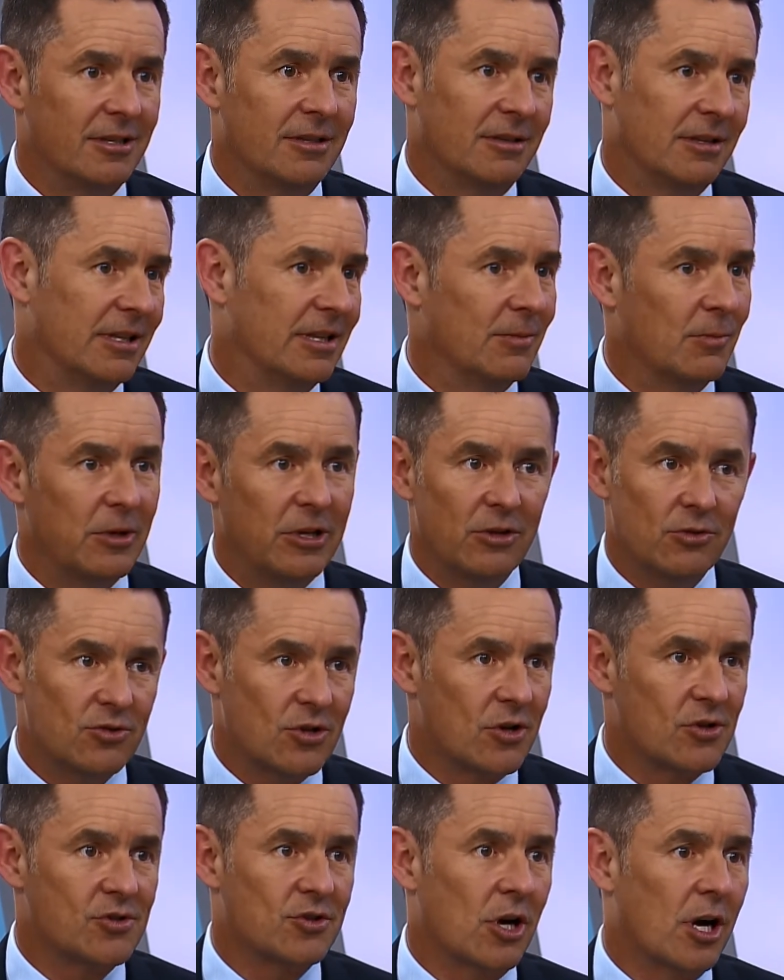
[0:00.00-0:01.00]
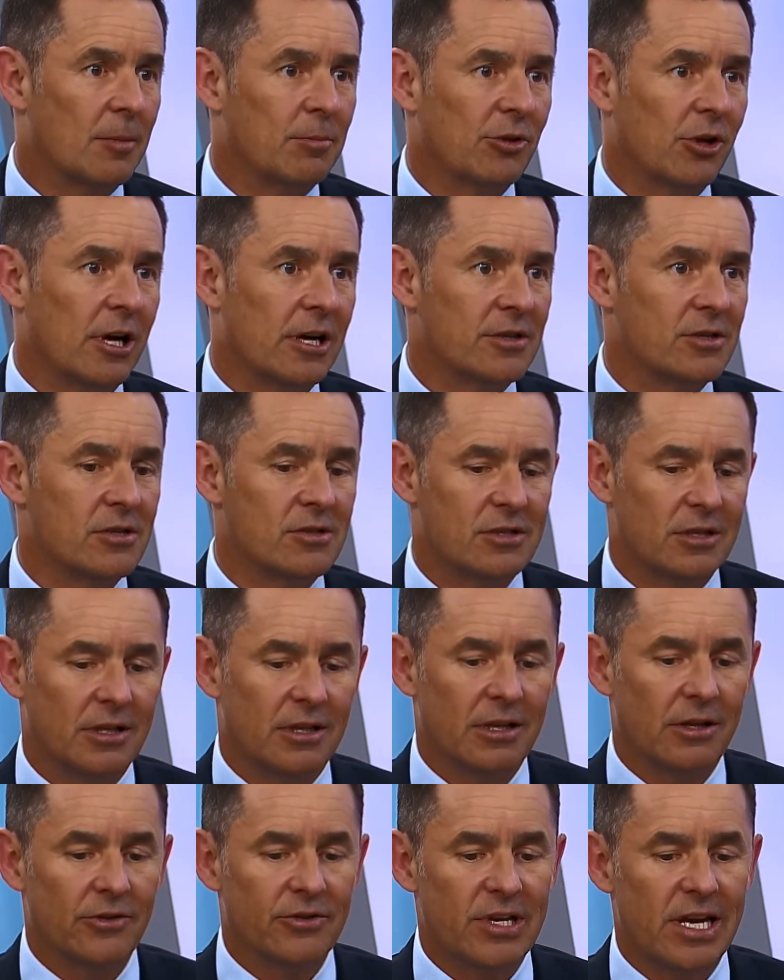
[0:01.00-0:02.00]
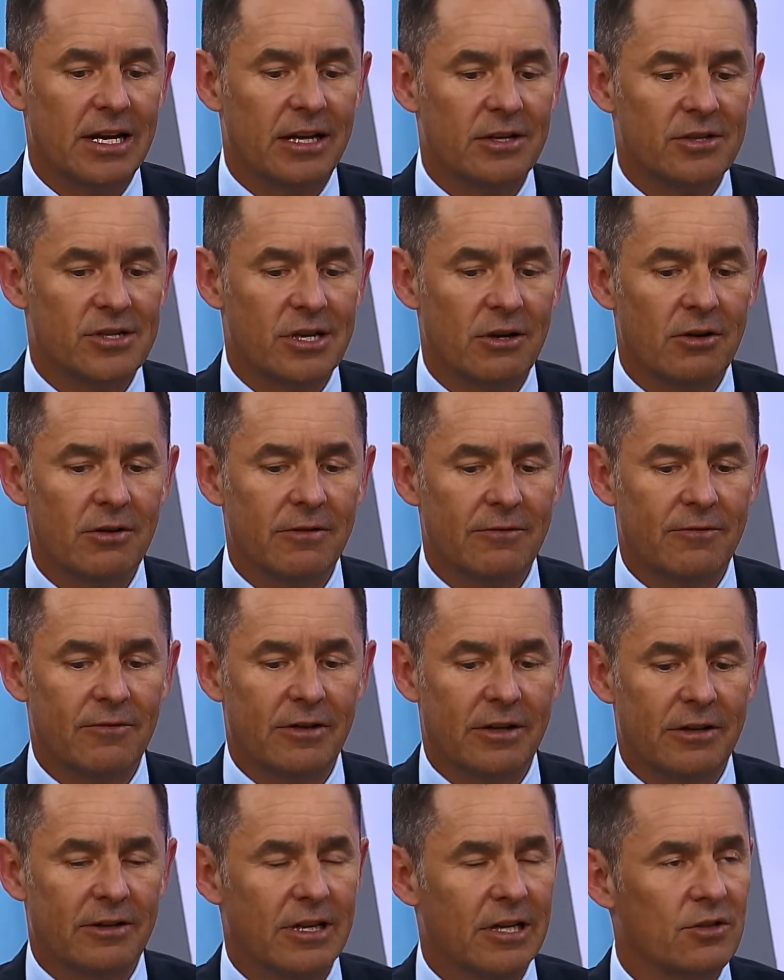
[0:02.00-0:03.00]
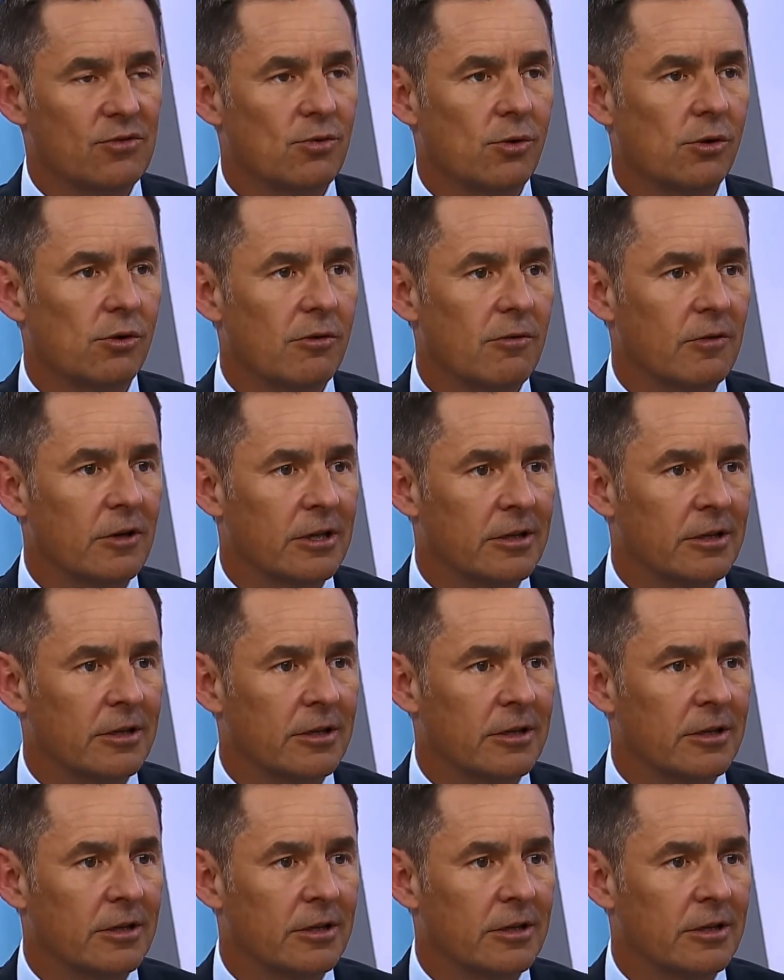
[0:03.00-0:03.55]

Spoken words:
And then we use our stop losses, and they'll take us out if things roll over.